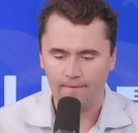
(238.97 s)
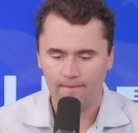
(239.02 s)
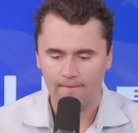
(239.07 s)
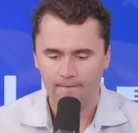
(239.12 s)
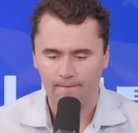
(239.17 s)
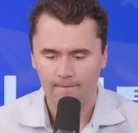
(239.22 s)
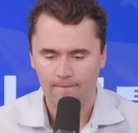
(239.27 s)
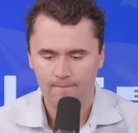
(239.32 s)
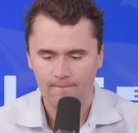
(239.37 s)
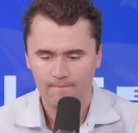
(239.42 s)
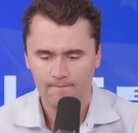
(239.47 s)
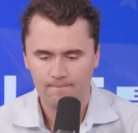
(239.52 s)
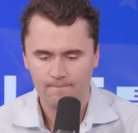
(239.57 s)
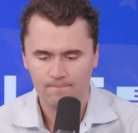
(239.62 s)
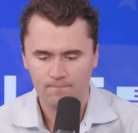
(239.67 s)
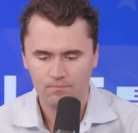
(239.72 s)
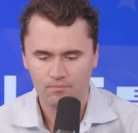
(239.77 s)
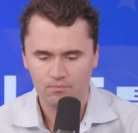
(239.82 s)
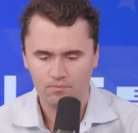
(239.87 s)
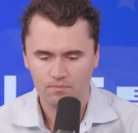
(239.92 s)

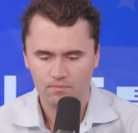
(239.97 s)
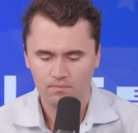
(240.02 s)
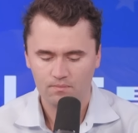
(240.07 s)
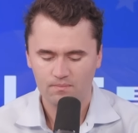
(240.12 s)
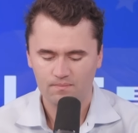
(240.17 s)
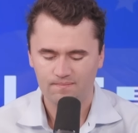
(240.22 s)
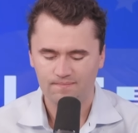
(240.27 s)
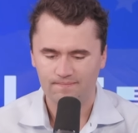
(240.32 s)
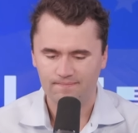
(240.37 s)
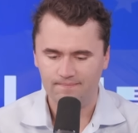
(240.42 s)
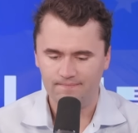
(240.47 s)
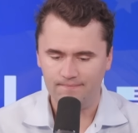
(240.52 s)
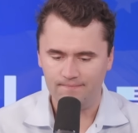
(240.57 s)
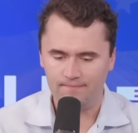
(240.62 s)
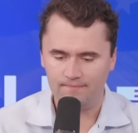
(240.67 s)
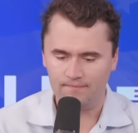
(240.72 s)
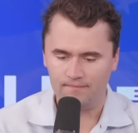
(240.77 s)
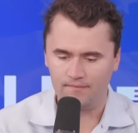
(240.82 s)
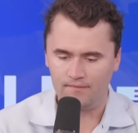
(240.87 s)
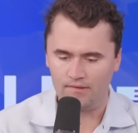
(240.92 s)

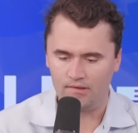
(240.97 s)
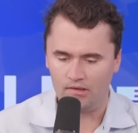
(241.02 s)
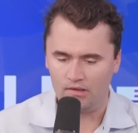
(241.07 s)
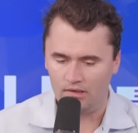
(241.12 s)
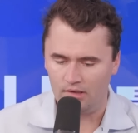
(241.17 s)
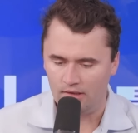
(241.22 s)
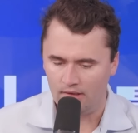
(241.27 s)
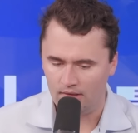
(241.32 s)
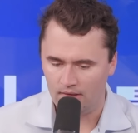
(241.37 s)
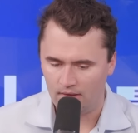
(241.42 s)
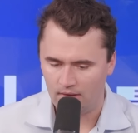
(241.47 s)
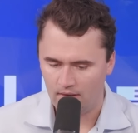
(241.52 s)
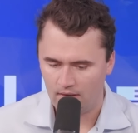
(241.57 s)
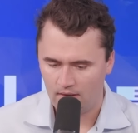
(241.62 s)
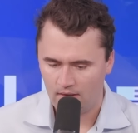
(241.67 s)
(silence)